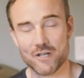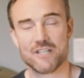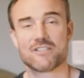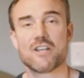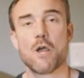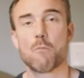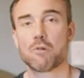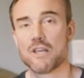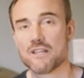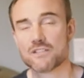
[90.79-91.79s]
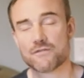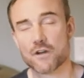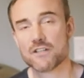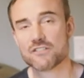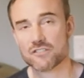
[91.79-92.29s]
is play this
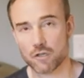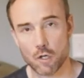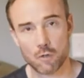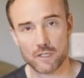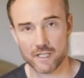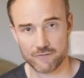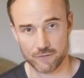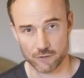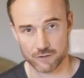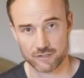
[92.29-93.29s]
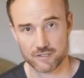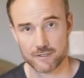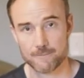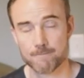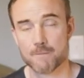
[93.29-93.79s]
very slowly at first
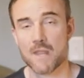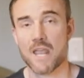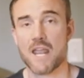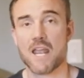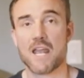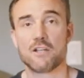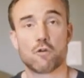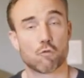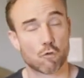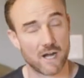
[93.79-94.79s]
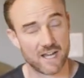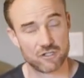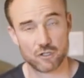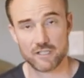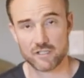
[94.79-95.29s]
and
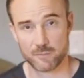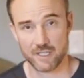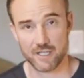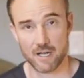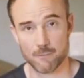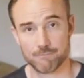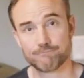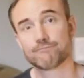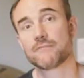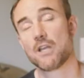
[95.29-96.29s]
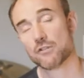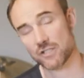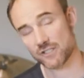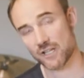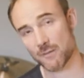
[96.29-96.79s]
gradually speed it up. Here's an
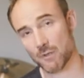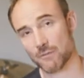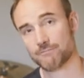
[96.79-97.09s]
example.